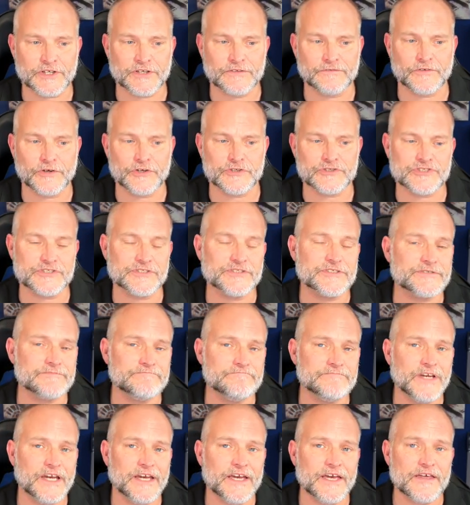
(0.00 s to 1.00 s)
conversions.
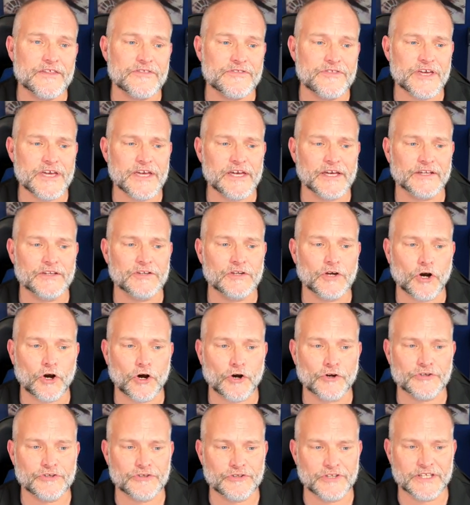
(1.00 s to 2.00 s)
Then
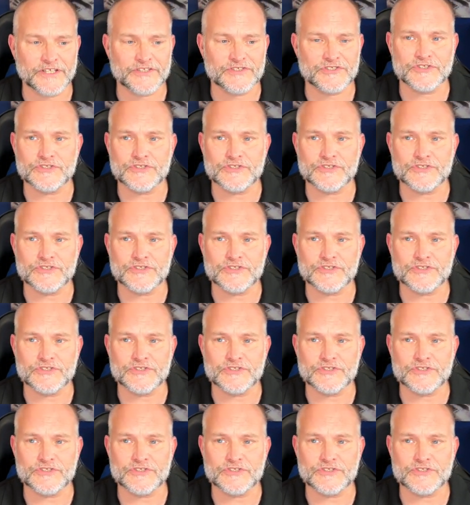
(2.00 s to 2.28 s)
all you need